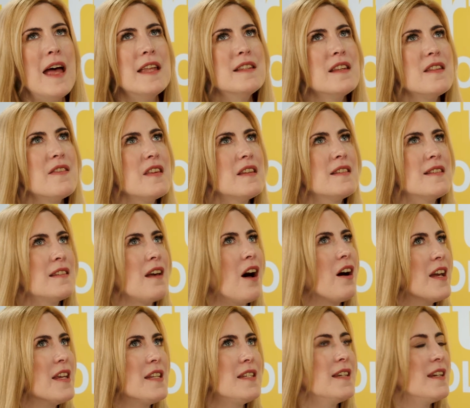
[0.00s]
did this
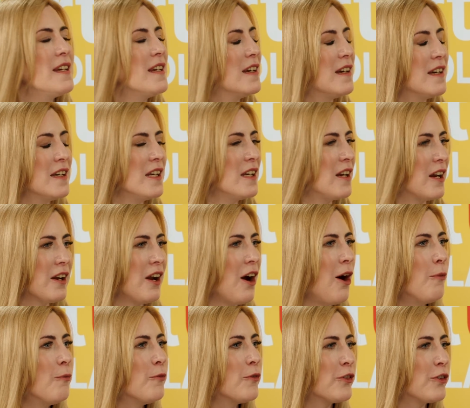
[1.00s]
idea,
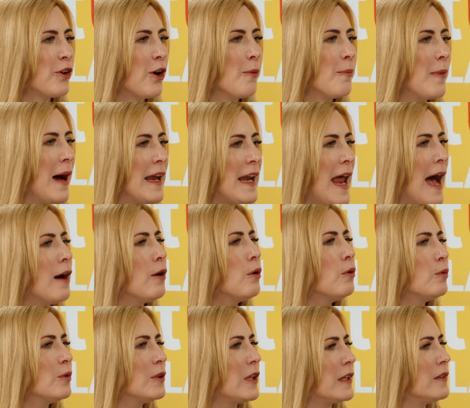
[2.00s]
come from? And
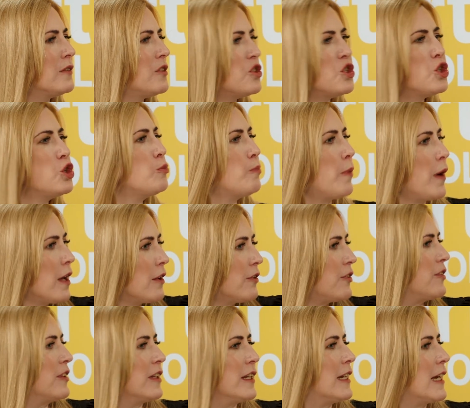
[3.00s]
how, did you
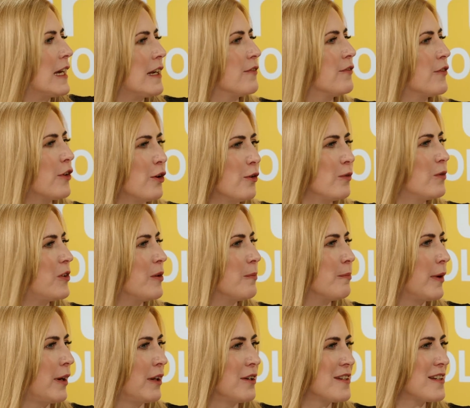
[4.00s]
personally get involved in
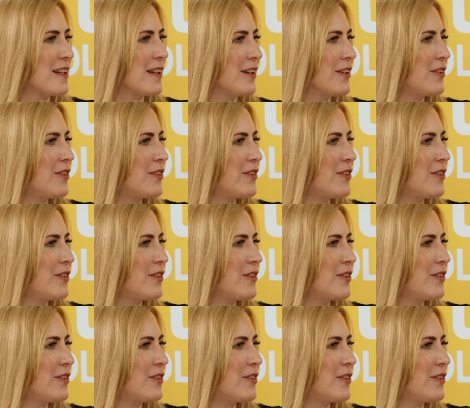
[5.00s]
Binderless?